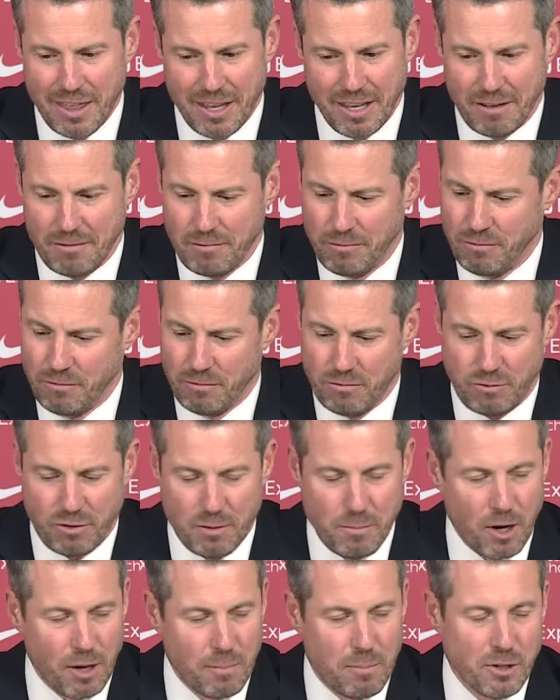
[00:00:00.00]
I think
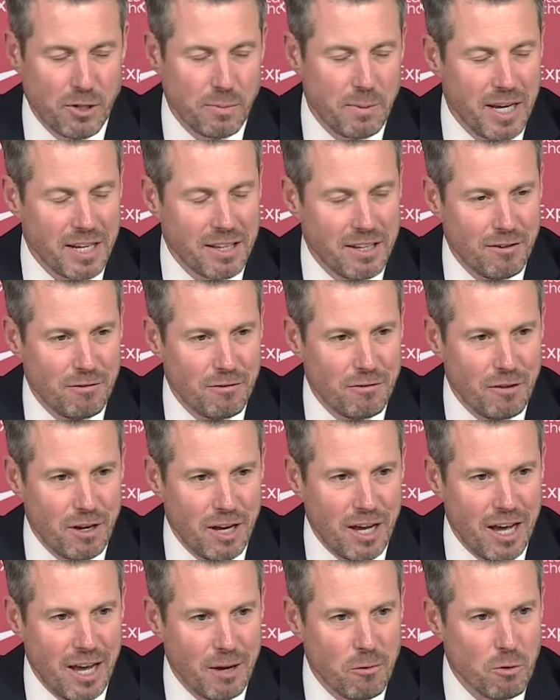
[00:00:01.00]
from our perspective,
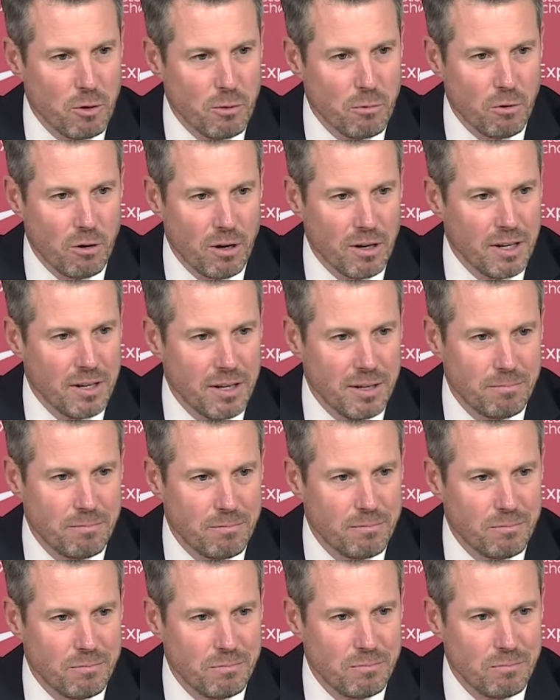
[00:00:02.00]
I wouldn't want to
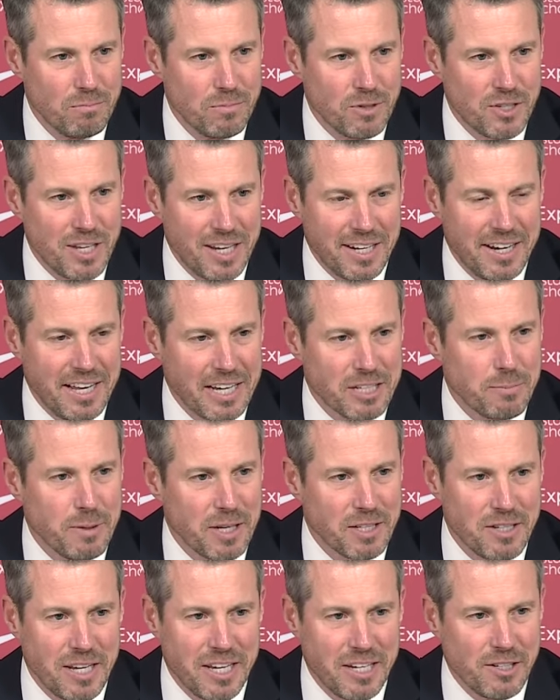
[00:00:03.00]
set an
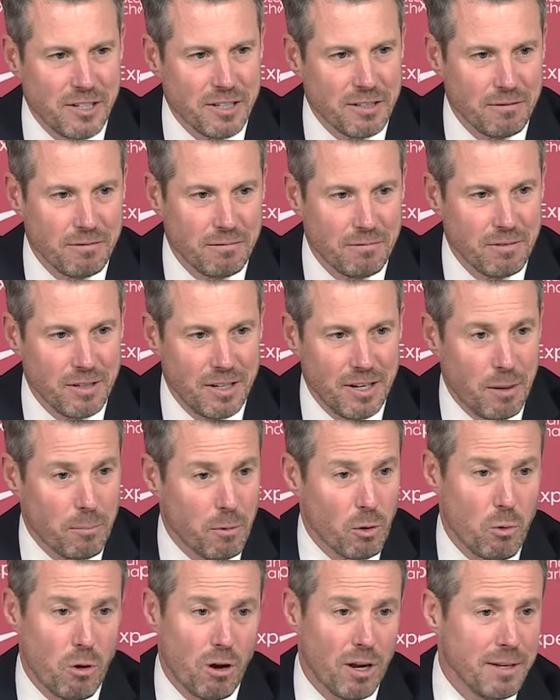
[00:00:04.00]
expectation,
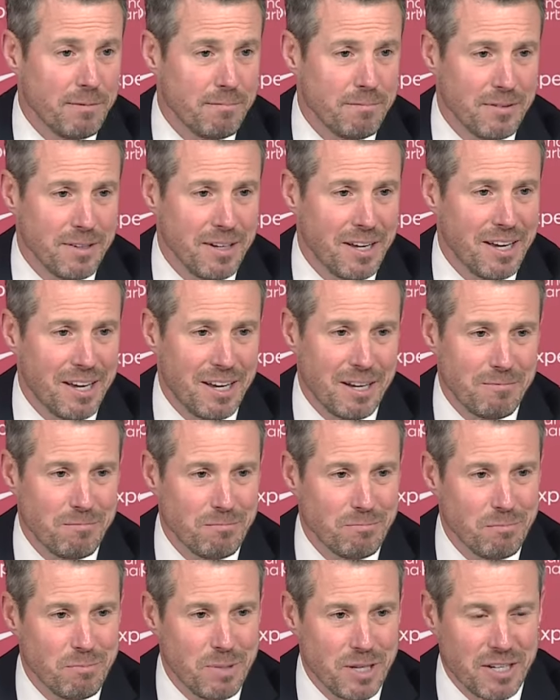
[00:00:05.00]
number
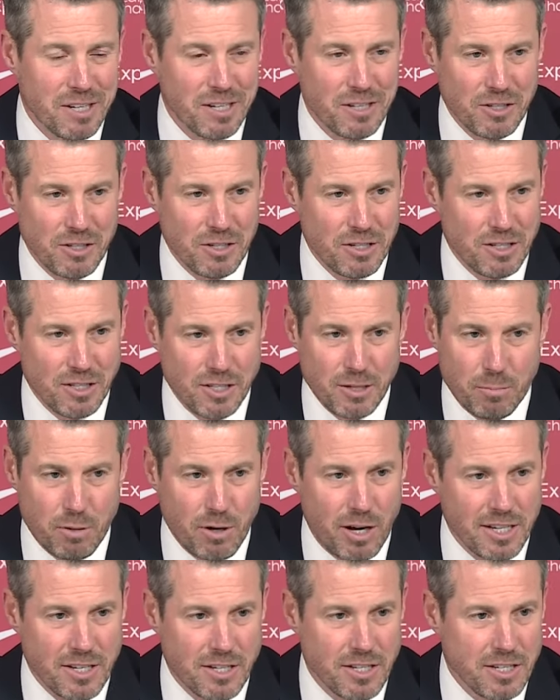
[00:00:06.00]
one, because this is a
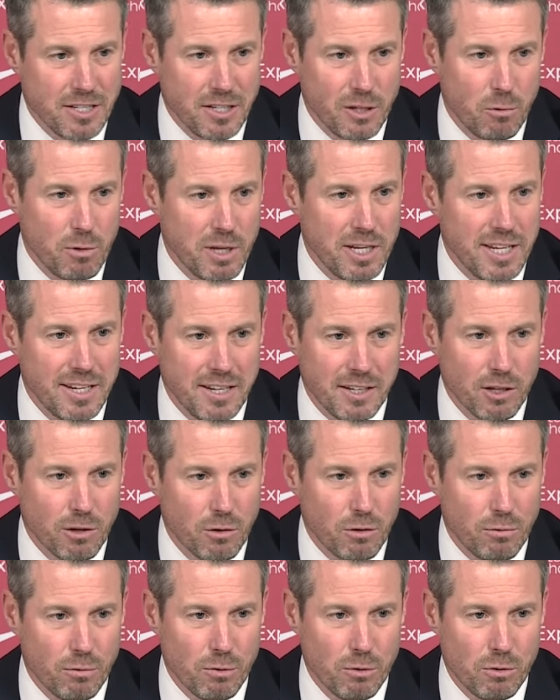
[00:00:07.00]
process that we need to
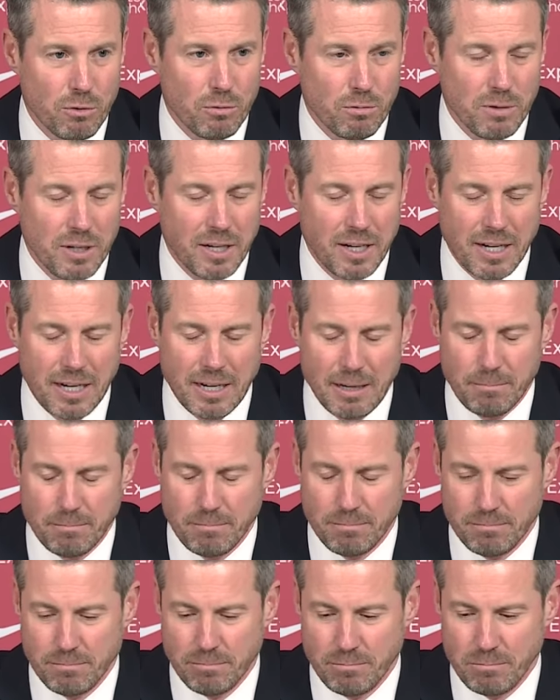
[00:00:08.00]
go through.
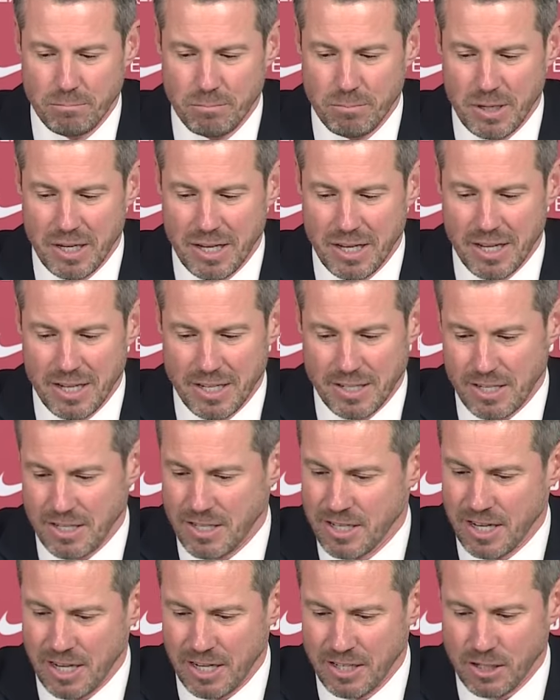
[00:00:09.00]
As I
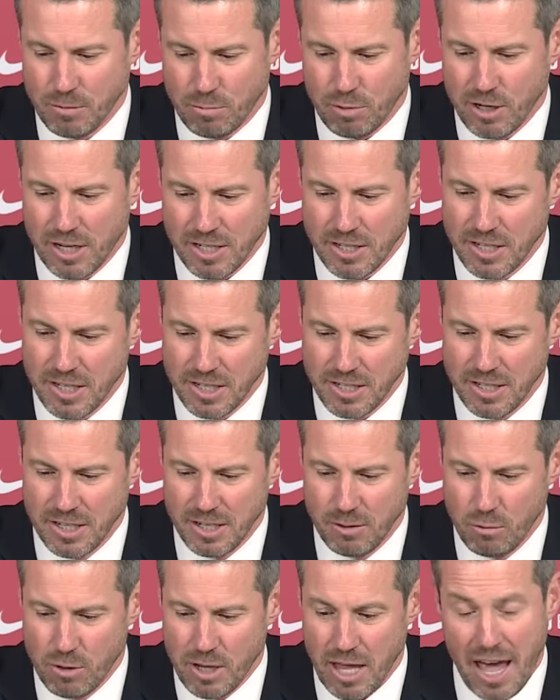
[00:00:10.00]
said, it's a process
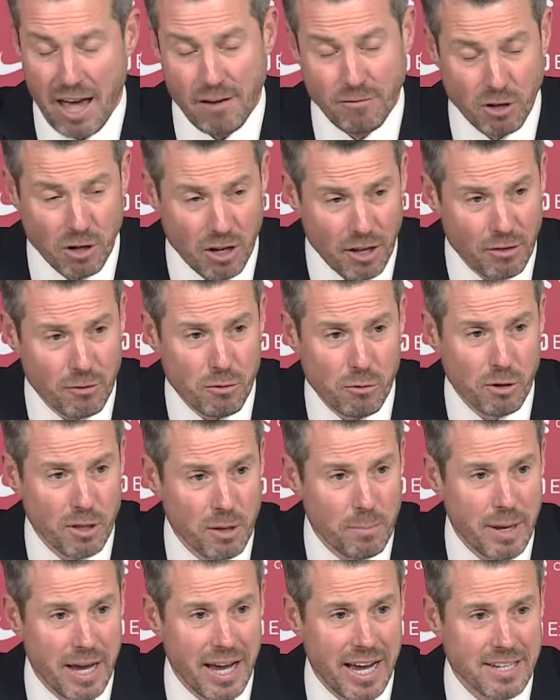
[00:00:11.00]
that we have gone through in
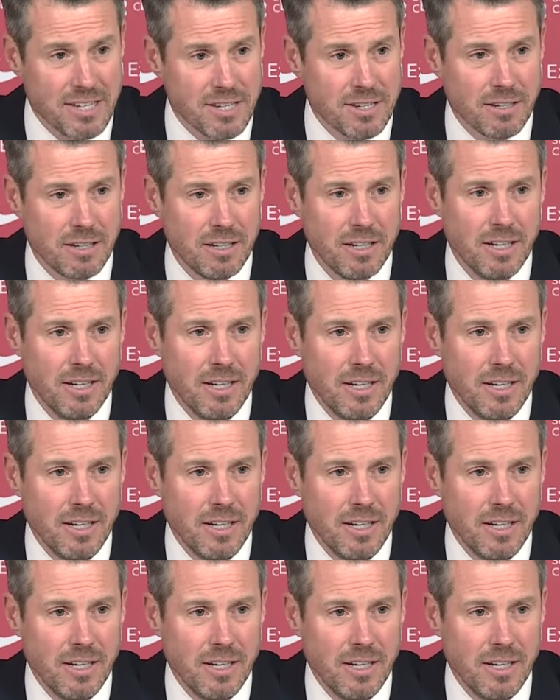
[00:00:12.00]
the past.